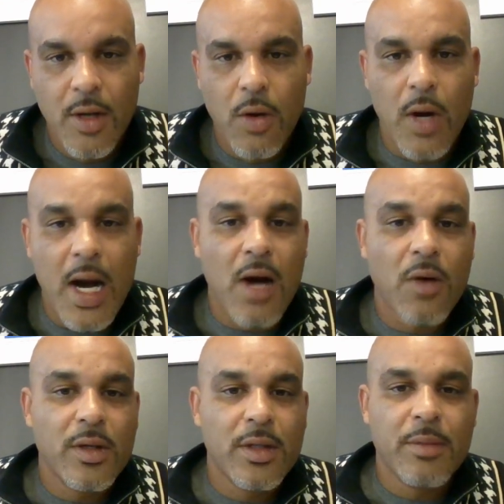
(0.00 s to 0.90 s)
or
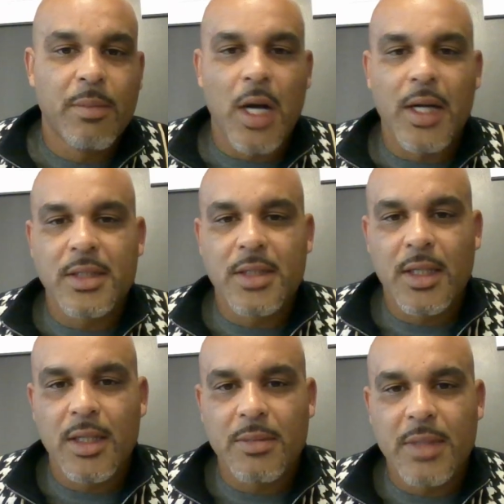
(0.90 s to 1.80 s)
how the market's going
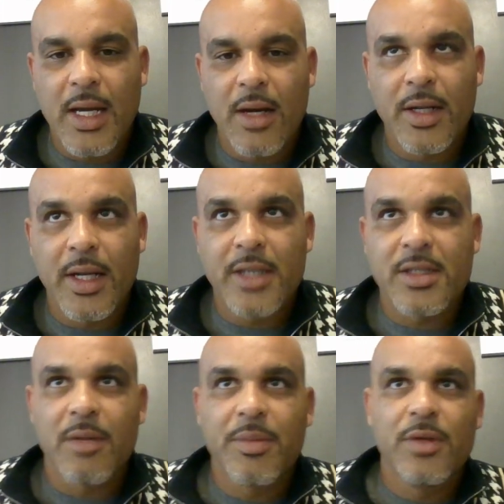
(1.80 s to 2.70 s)
to come down and
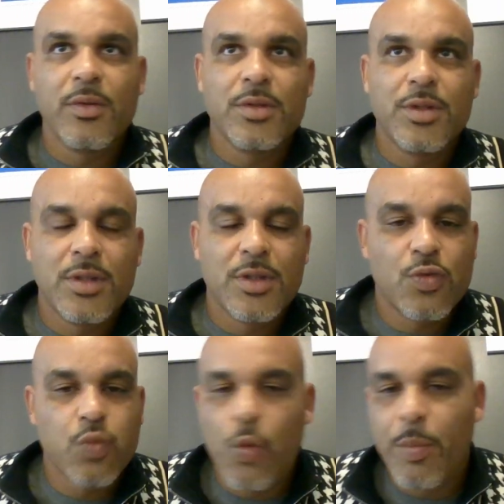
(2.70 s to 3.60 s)
XRP will
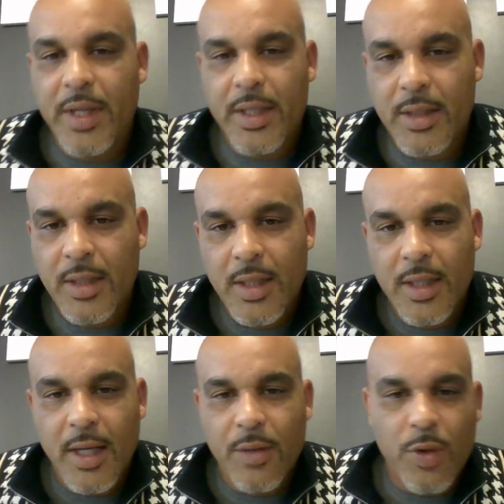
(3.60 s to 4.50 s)
swoop in
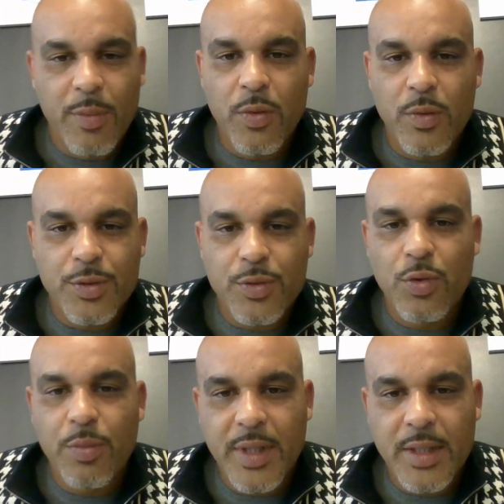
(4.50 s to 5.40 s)
and Ripple will
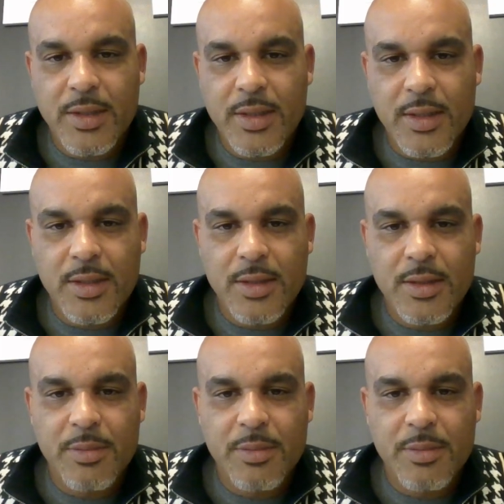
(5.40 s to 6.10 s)
swoop in to